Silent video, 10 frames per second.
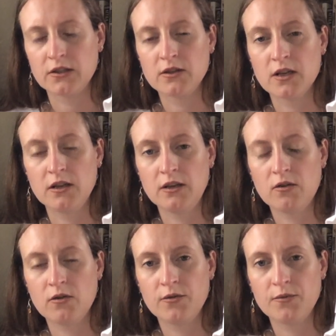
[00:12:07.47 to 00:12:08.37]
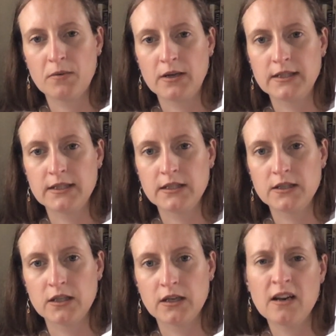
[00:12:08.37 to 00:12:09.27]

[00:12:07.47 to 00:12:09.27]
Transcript: Certainly not of my stitching.